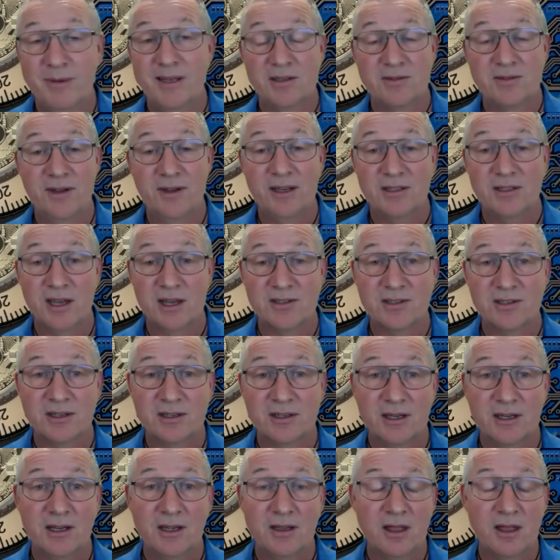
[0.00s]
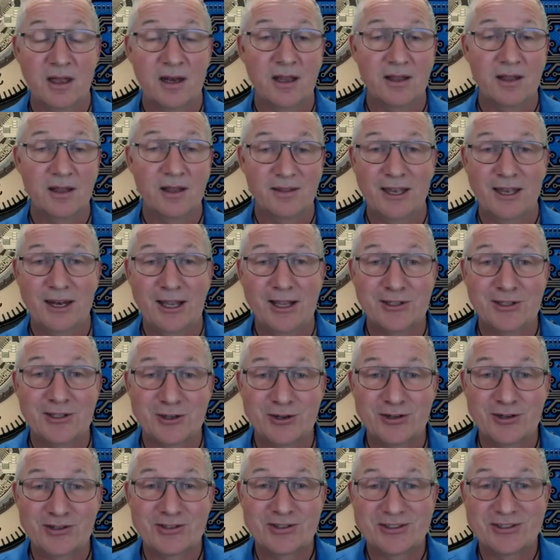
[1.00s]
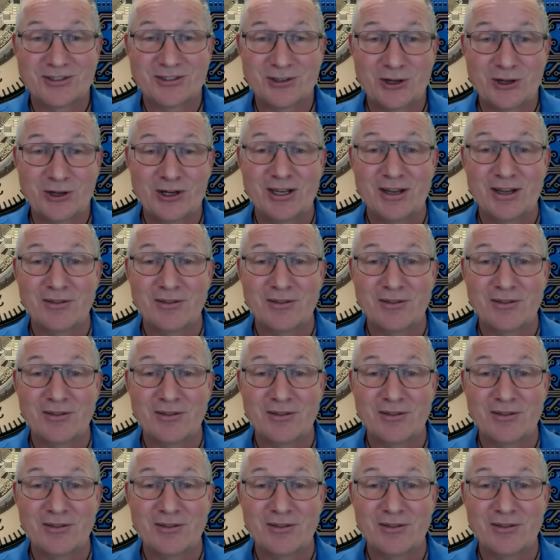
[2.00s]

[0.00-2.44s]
fantastic to hear that answer. It certainly